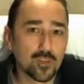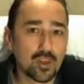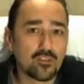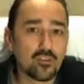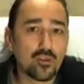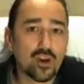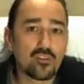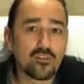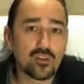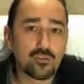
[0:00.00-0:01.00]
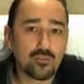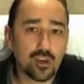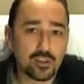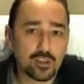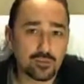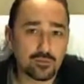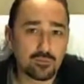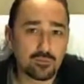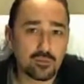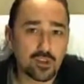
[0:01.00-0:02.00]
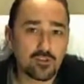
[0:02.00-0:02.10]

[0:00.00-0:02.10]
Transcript: It's a Western invasion. They